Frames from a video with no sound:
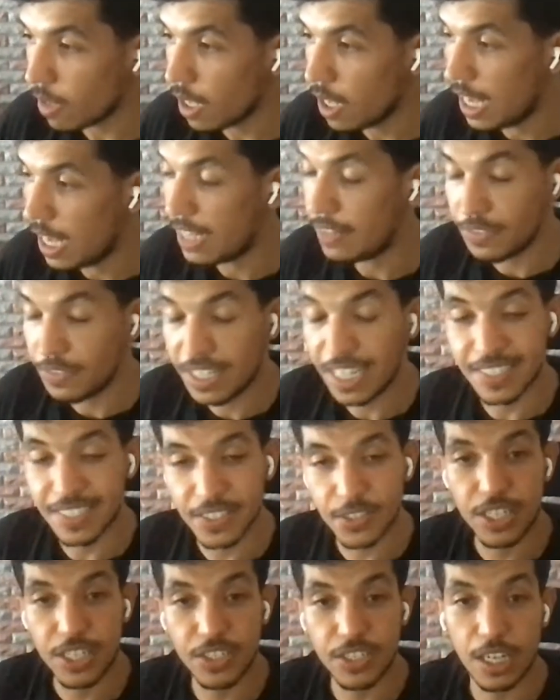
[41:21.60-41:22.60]
that
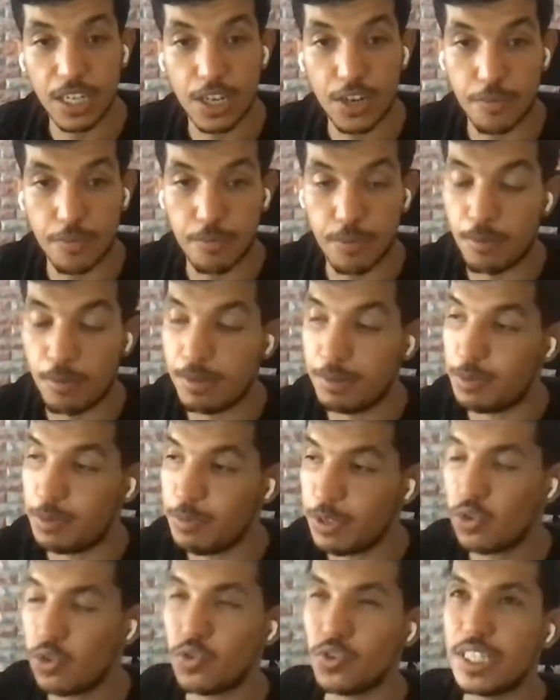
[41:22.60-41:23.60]
creates a lot of problems
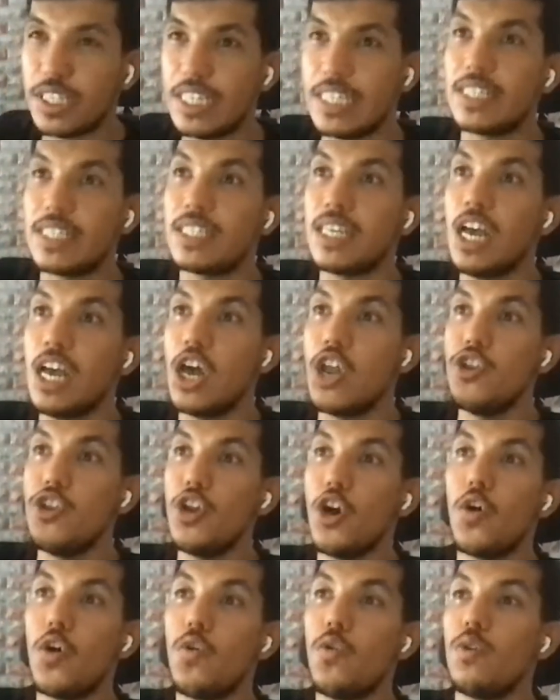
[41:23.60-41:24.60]
because there is
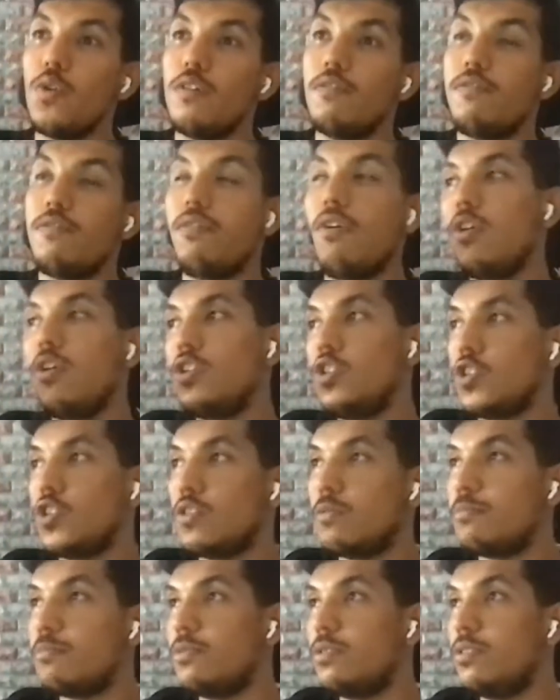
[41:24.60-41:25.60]
no
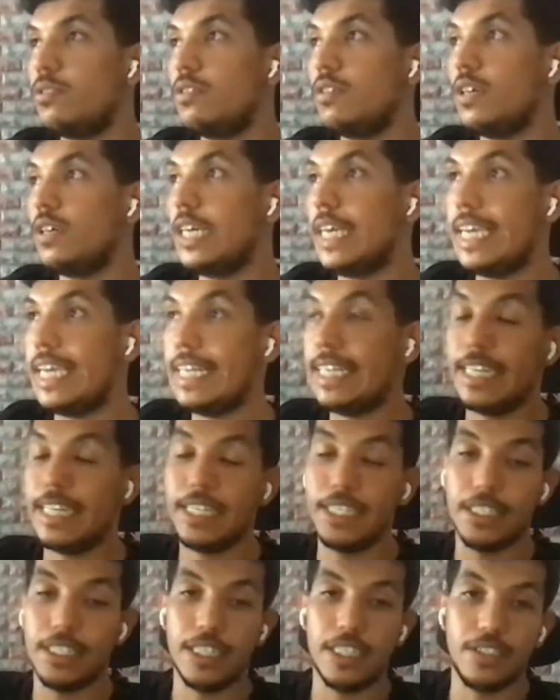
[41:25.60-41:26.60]
volume
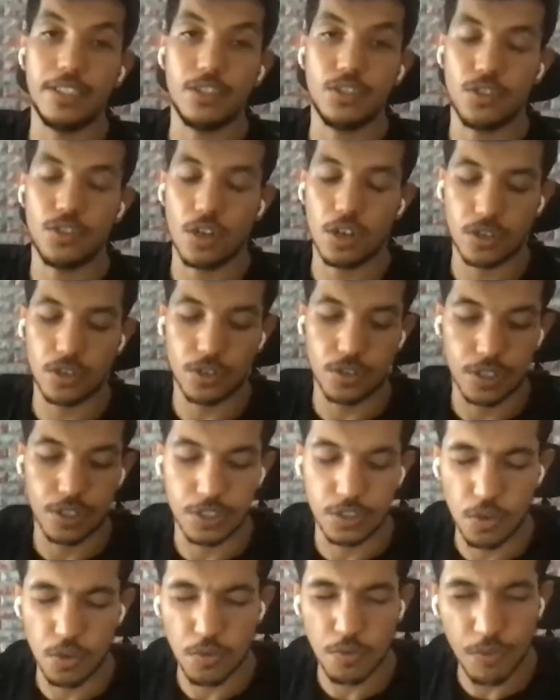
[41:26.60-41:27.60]
in the Docker,
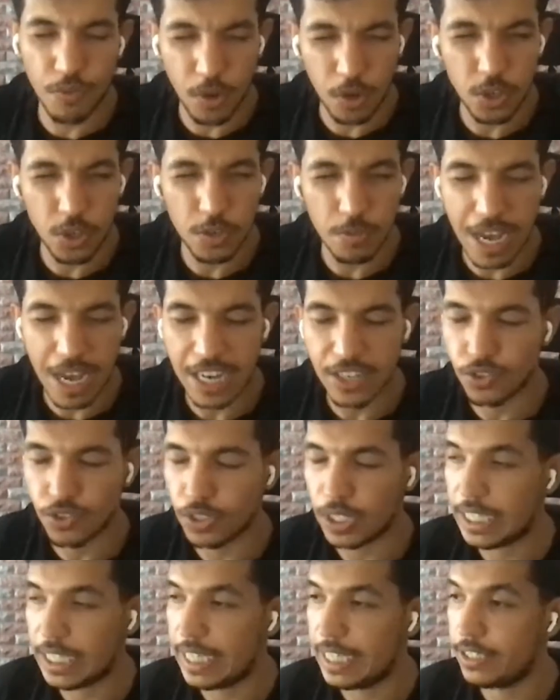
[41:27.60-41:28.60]
no volume
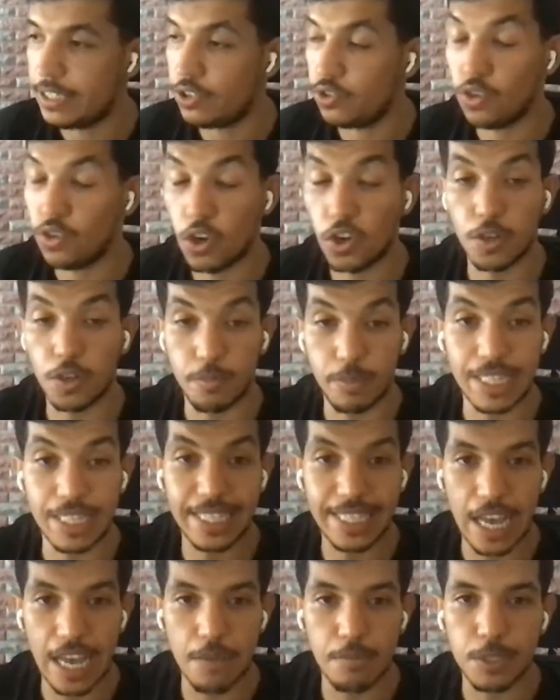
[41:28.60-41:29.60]
actually in the Docker
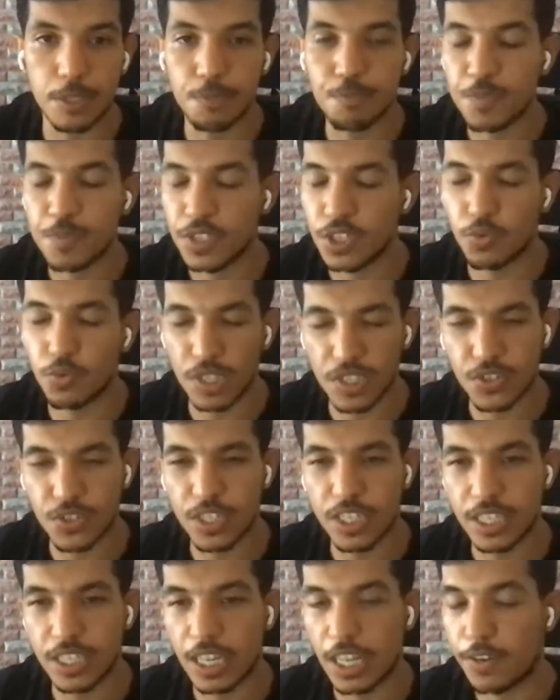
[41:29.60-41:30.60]
build command. So this
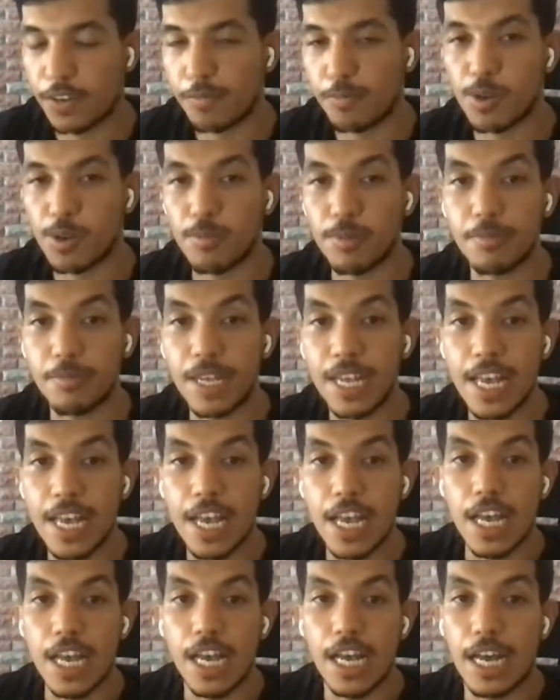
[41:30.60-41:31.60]
creates a lot of problem.
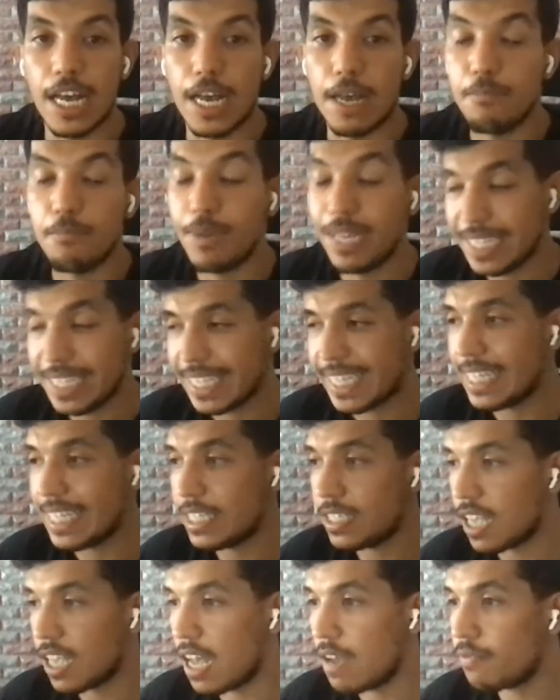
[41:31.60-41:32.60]

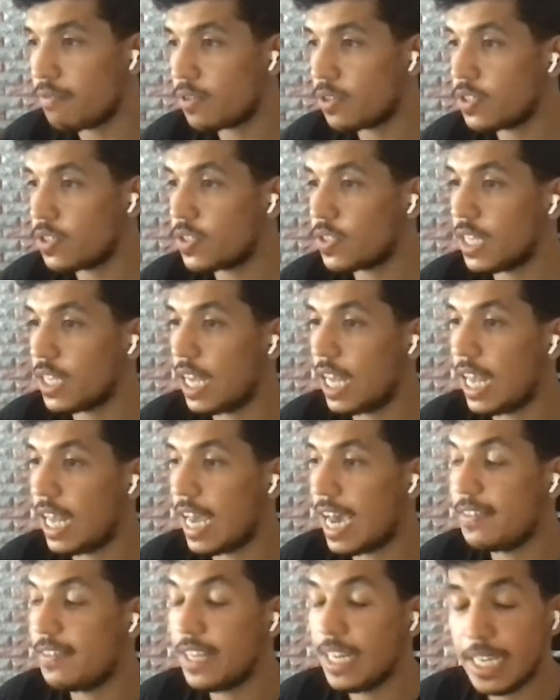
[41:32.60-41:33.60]
BuildKit offers
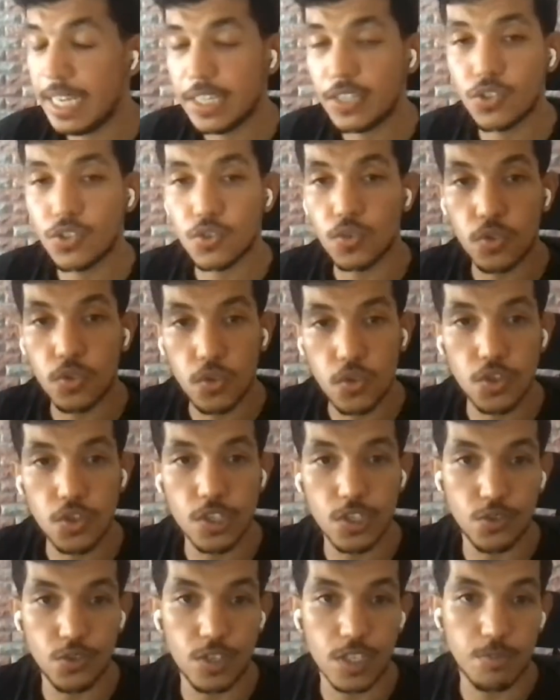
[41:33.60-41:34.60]
an elegant
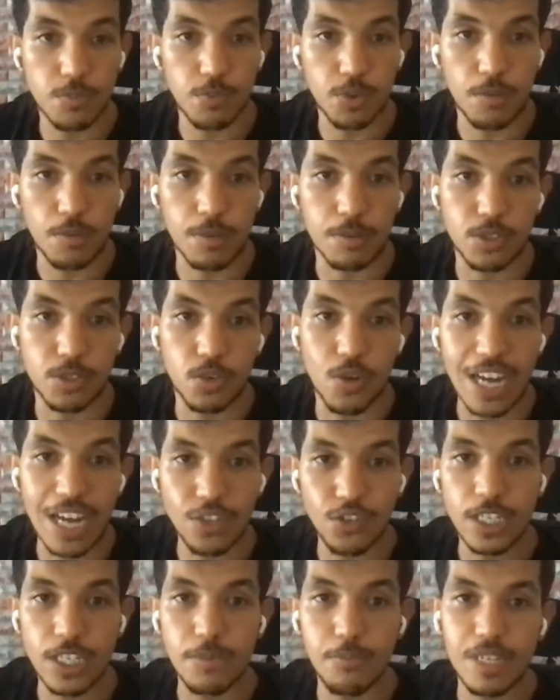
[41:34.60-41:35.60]
solution to this problem. So
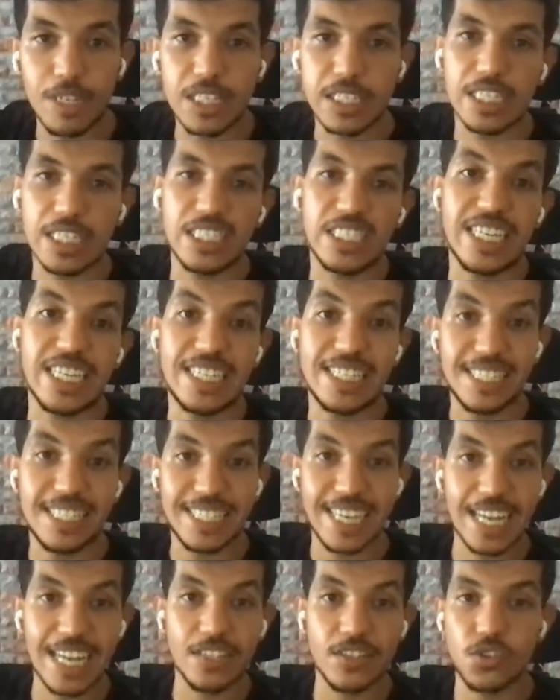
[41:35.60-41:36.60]
actually BuildKit
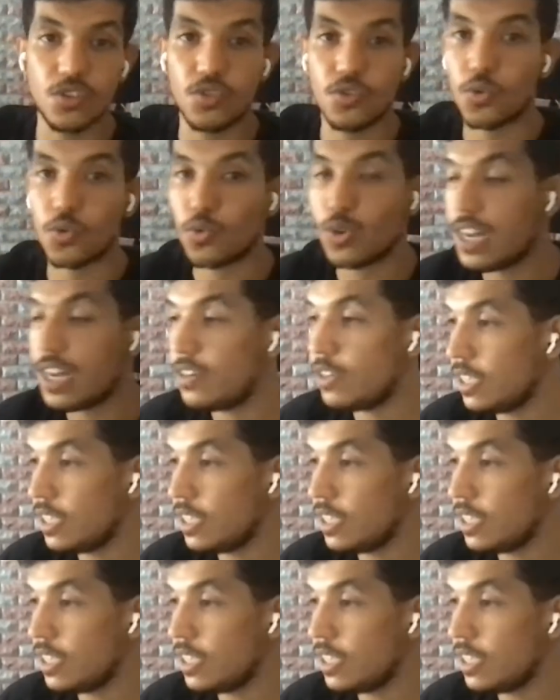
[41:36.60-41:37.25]
extends the run